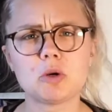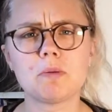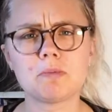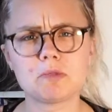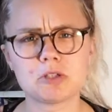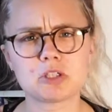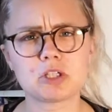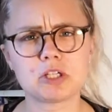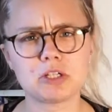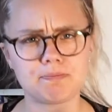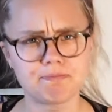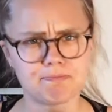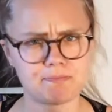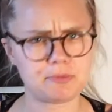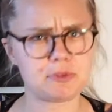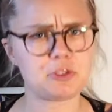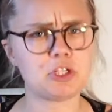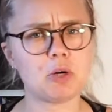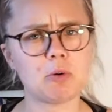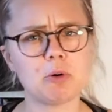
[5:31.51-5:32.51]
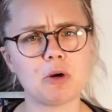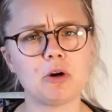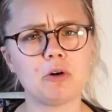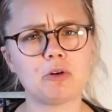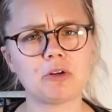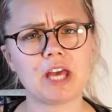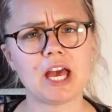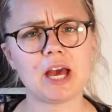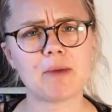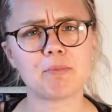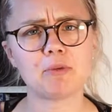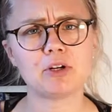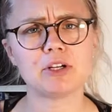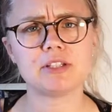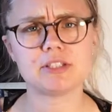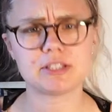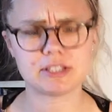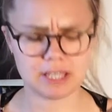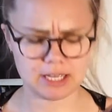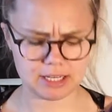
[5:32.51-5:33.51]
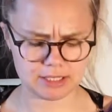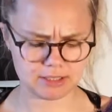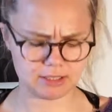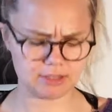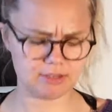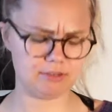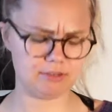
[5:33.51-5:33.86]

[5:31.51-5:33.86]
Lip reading: I'm just going to show it on camera instead.